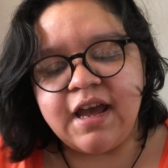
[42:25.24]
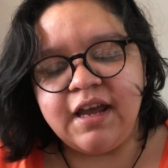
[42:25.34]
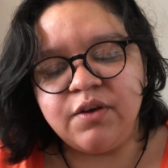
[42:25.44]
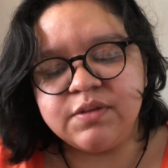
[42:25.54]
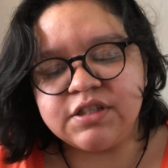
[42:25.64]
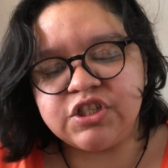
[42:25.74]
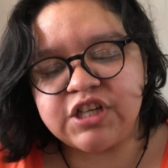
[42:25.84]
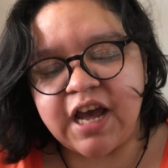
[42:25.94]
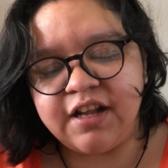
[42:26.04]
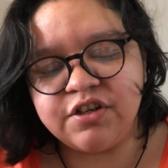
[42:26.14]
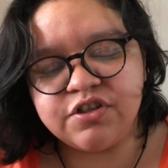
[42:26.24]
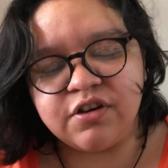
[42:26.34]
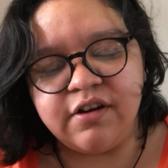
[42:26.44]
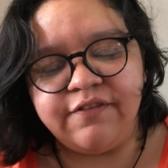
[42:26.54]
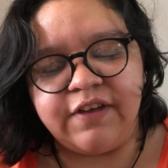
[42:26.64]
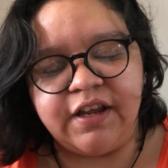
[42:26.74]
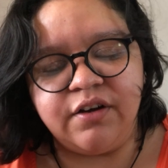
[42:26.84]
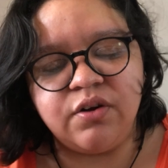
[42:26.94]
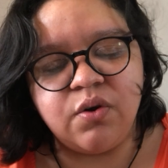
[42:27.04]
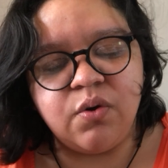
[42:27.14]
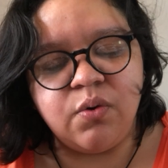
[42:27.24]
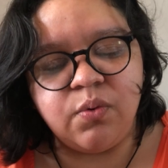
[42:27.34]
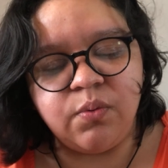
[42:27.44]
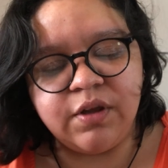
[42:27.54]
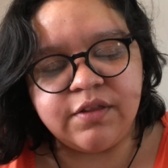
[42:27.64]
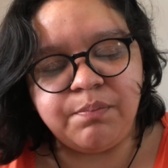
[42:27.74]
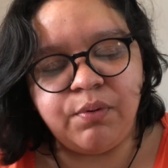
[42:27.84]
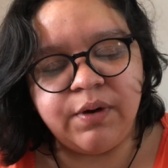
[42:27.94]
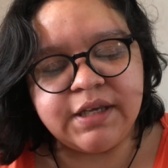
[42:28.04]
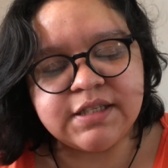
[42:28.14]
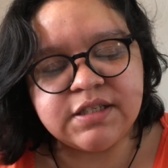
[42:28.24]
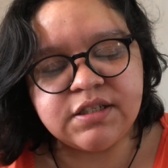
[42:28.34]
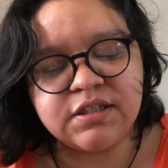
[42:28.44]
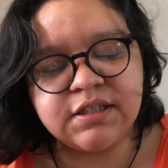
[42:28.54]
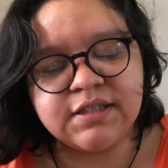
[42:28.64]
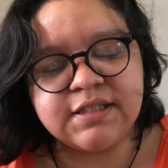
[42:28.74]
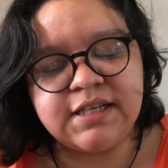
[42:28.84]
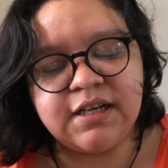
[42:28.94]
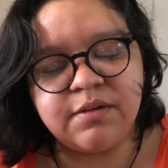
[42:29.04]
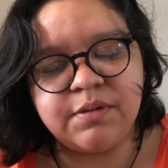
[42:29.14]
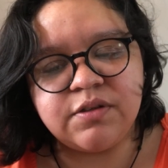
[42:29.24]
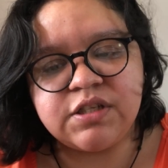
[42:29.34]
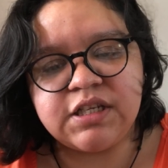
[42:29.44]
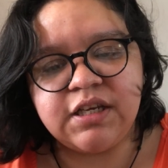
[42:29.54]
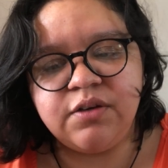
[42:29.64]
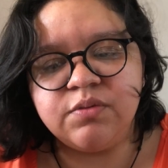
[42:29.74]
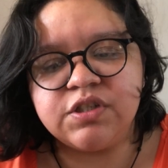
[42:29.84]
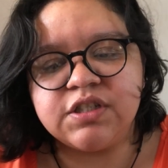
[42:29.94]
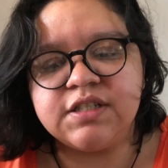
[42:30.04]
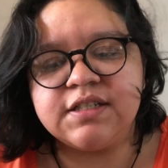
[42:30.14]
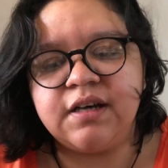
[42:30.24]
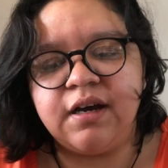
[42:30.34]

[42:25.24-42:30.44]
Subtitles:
It was a challenger event with points to TWT, which is